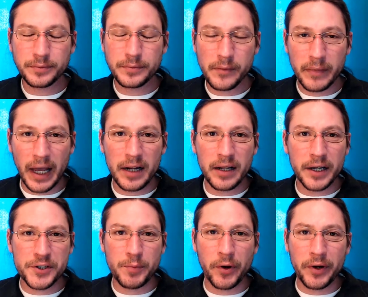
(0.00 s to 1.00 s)
kind of like a
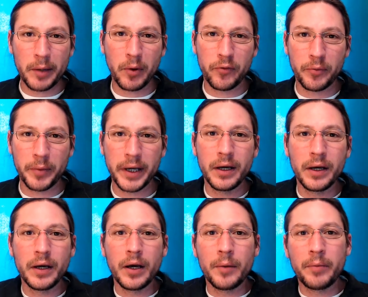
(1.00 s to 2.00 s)
spirit animal for me.
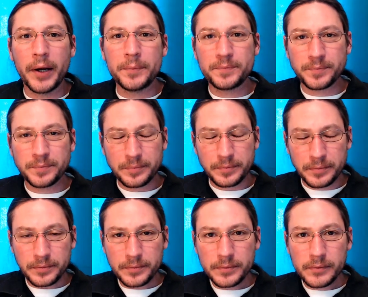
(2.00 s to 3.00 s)
But
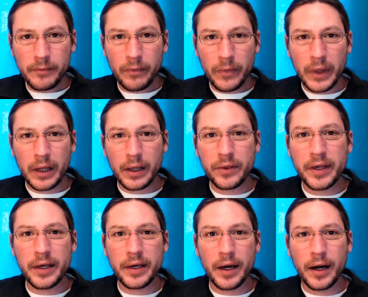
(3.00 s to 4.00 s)

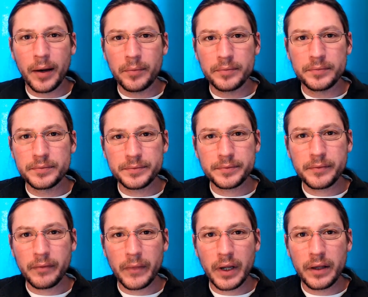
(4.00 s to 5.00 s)
the
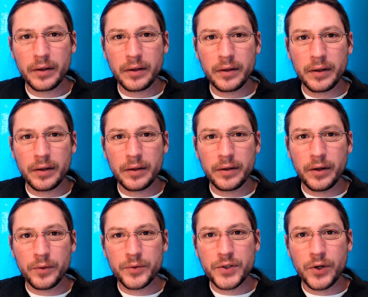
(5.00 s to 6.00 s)

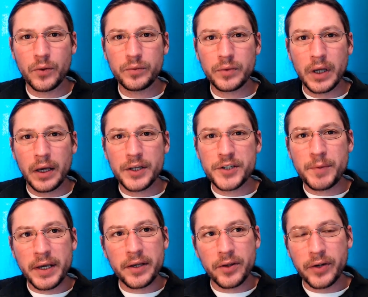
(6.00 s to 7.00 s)
so
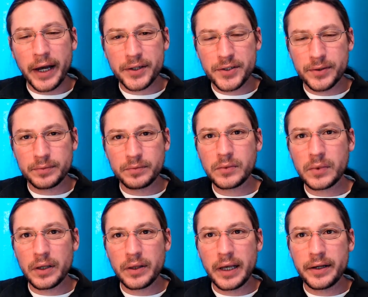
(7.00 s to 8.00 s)
speaking of their necks,
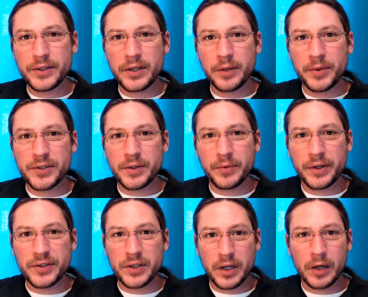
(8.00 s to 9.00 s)
that is going to be something that's
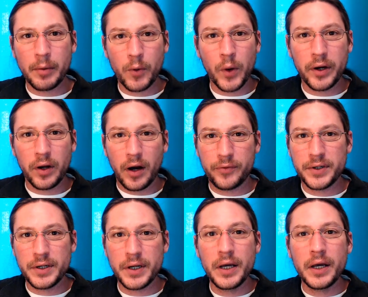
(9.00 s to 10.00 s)
going to come up quite
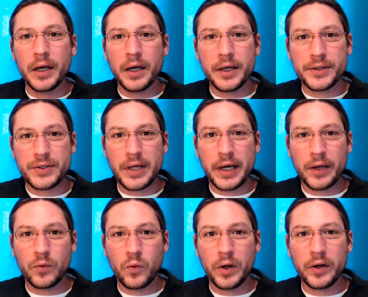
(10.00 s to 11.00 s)
often. Is that
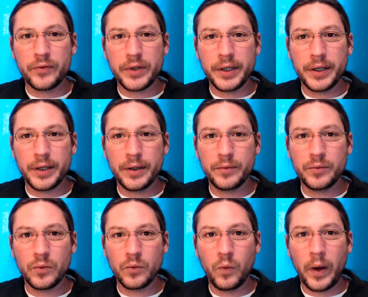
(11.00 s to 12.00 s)
one of the
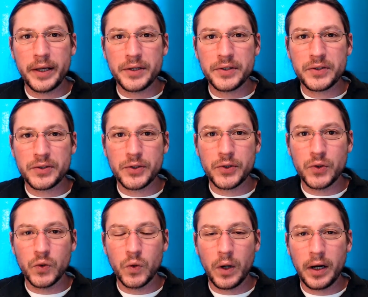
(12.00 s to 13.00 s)
ways
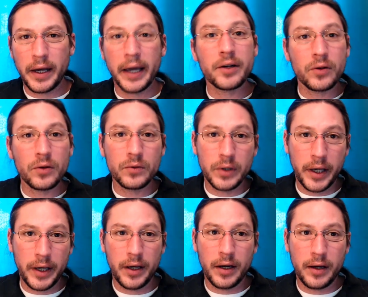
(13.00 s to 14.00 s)
to handle
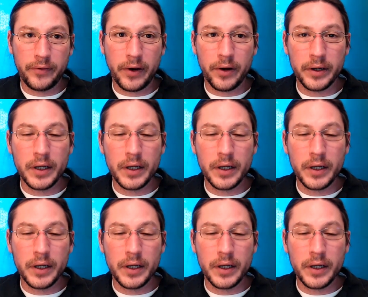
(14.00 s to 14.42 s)
a ferret